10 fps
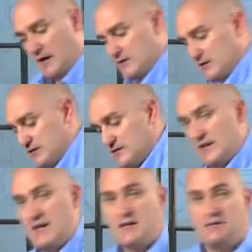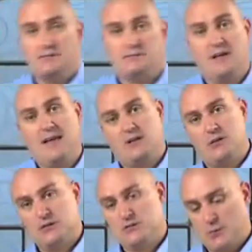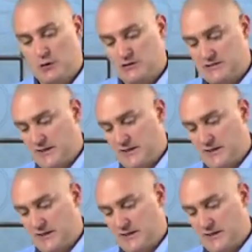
As you can see, it cuts sprung